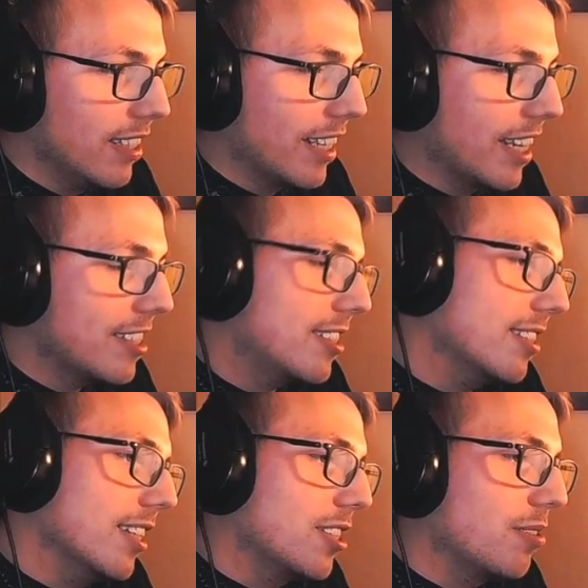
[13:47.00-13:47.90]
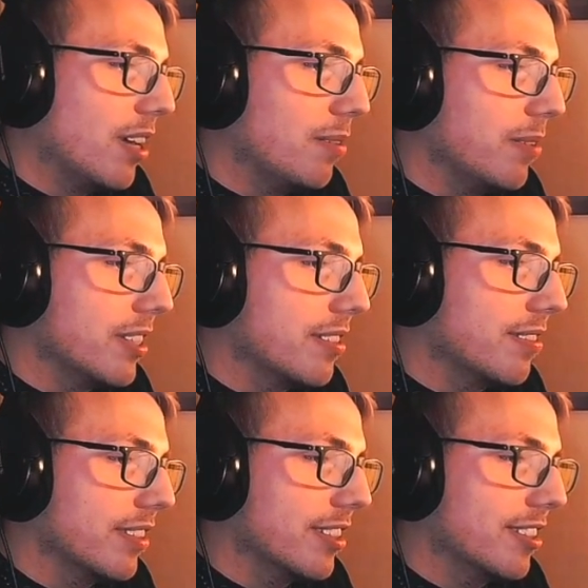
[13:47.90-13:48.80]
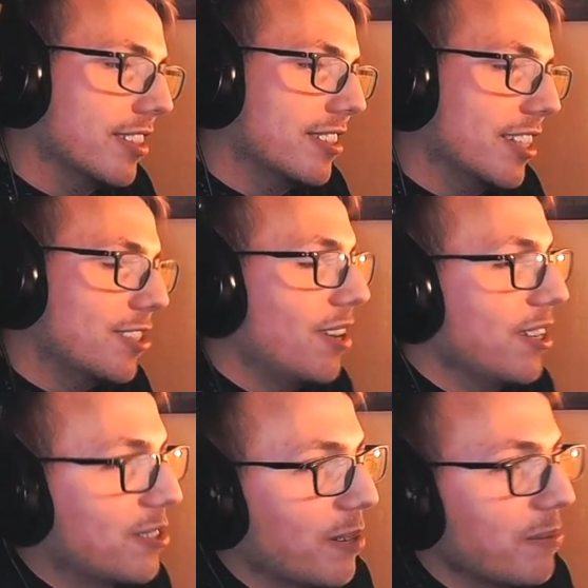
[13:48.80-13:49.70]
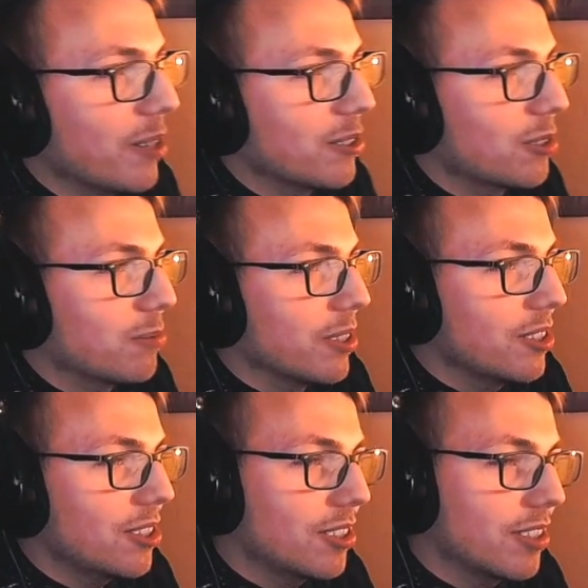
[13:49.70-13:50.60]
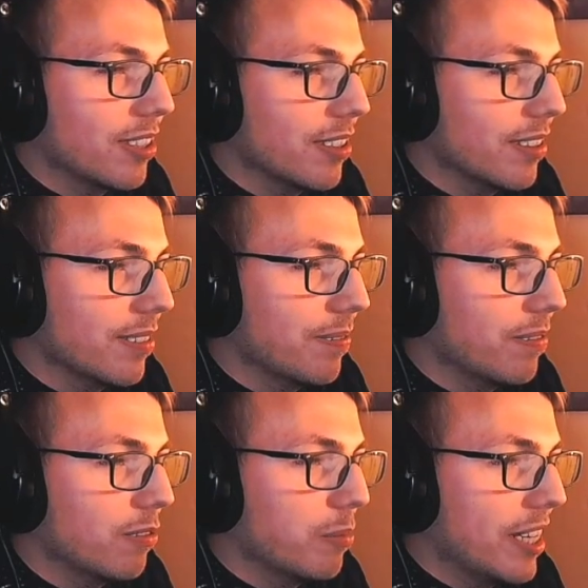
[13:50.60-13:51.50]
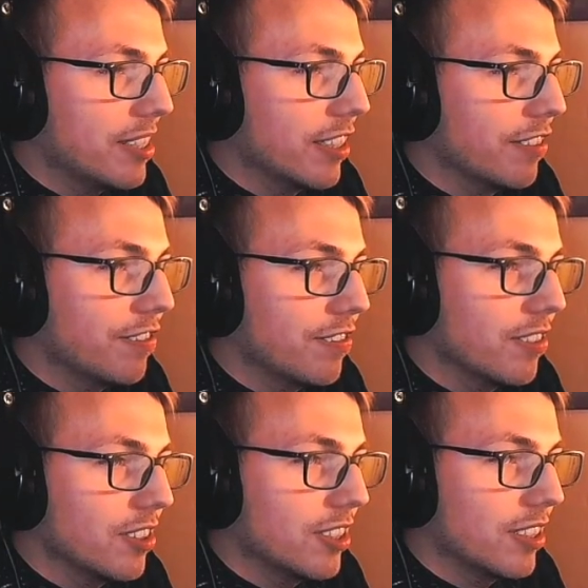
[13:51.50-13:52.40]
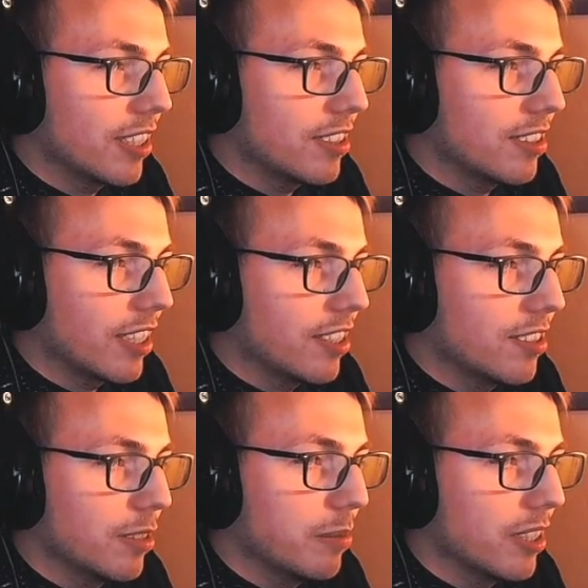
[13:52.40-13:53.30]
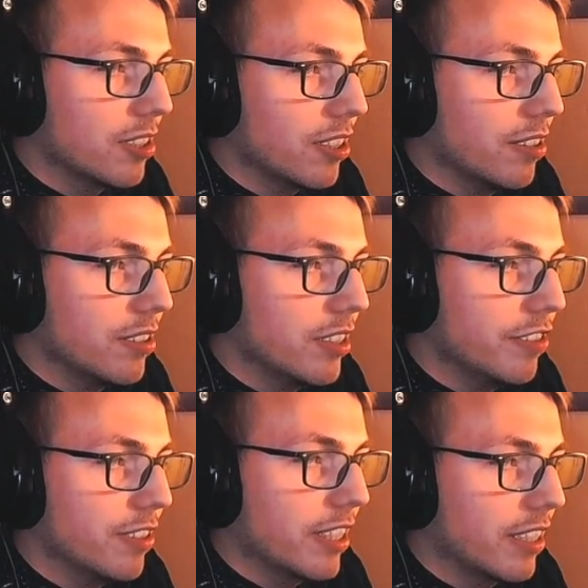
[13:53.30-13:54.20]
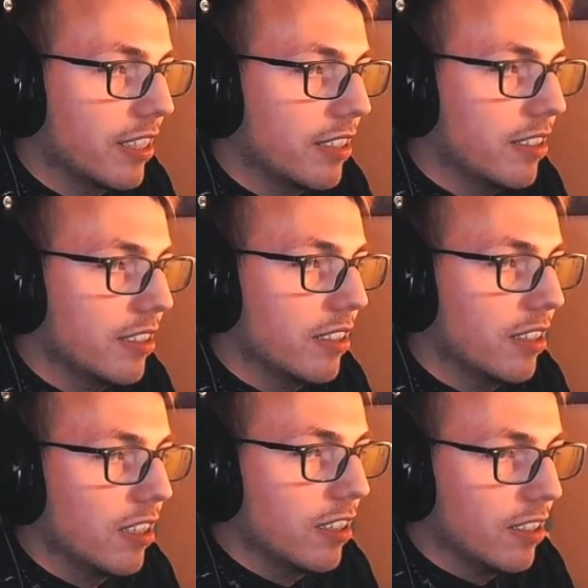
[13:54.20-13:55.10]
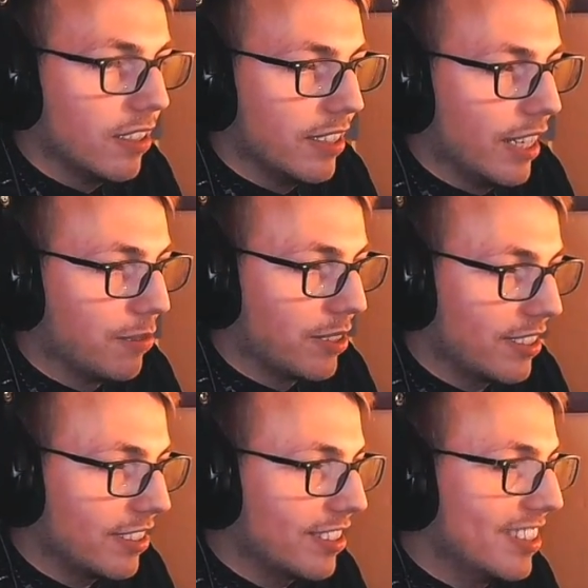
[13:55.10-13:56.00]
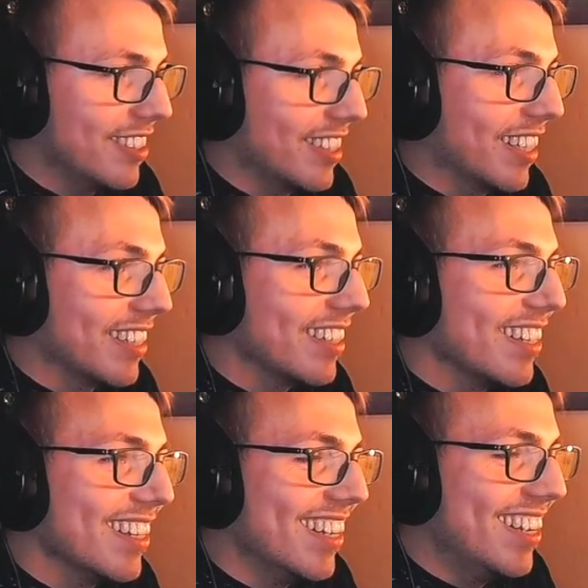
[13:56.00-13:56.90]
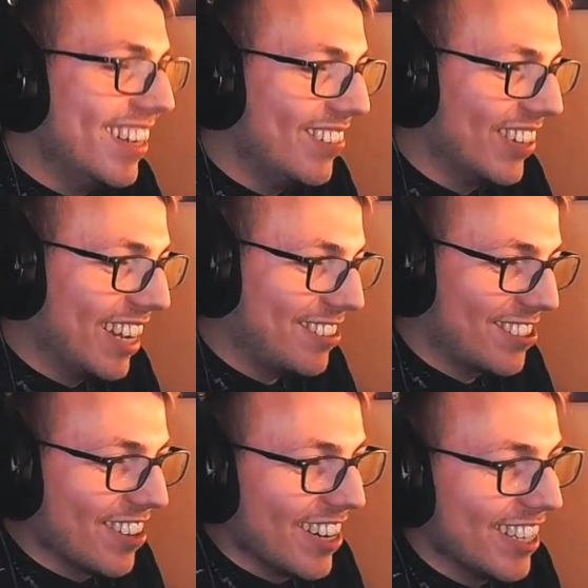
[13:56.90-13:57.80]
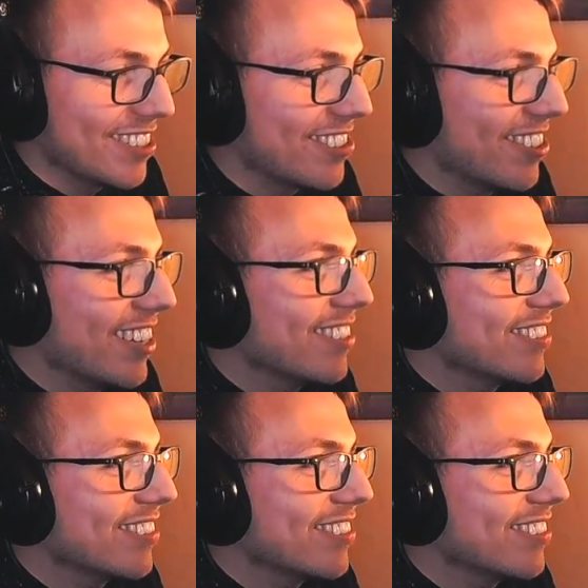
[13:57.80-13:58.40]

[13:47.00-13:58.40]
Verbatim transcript: let's try once. Let's try the top route just once. We might save 6 seconds here, but it's RNG if we can get it. Yeah, didn't get it. Had to try.